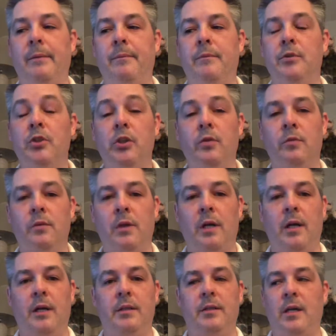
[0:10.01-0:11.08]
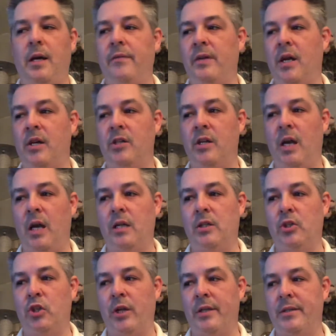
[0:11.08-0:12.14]
to do, and I haven't actually had a
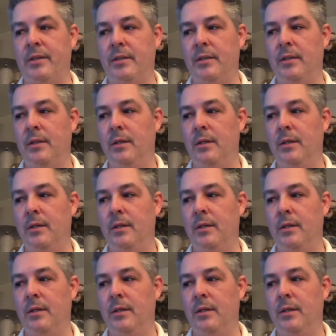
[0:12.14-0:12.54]
chance